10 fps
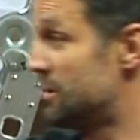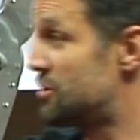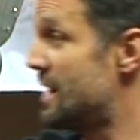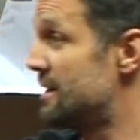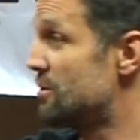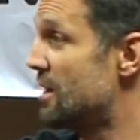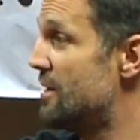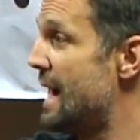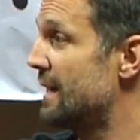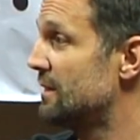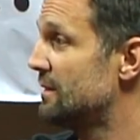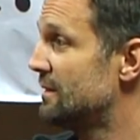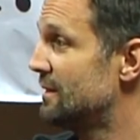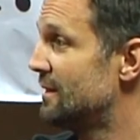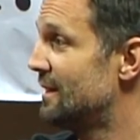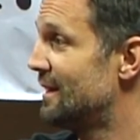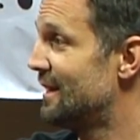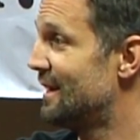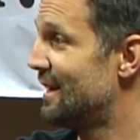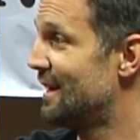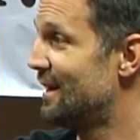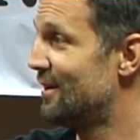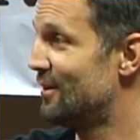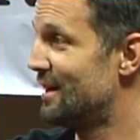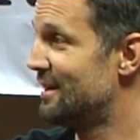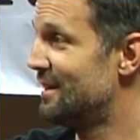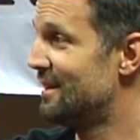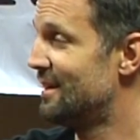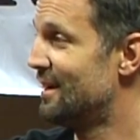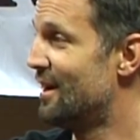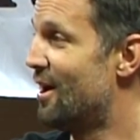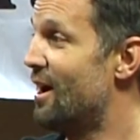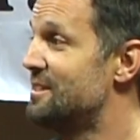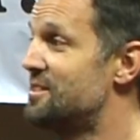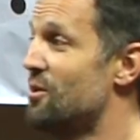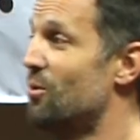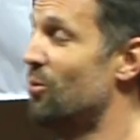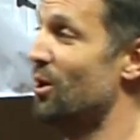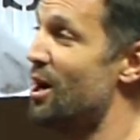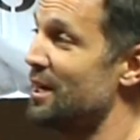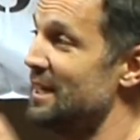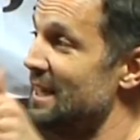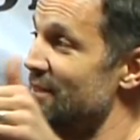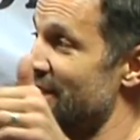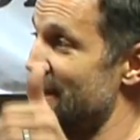you want to try to do Kodak? I'll try and I don't know if I'll do it really all right, great. So we're all going to give you a